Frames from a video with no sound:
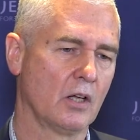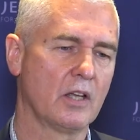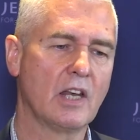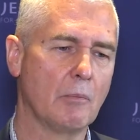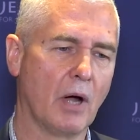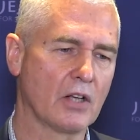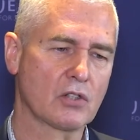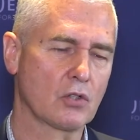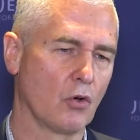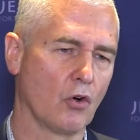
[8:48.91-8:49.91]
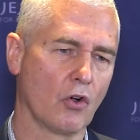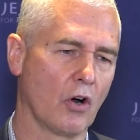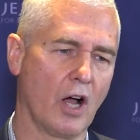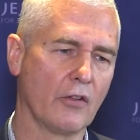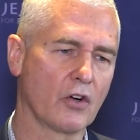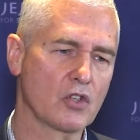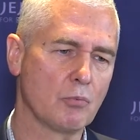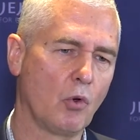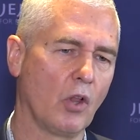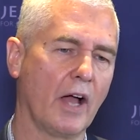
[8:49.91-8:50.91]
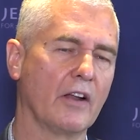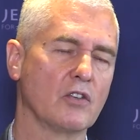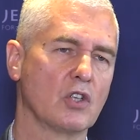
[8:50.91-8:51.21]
Kiribati or other small islands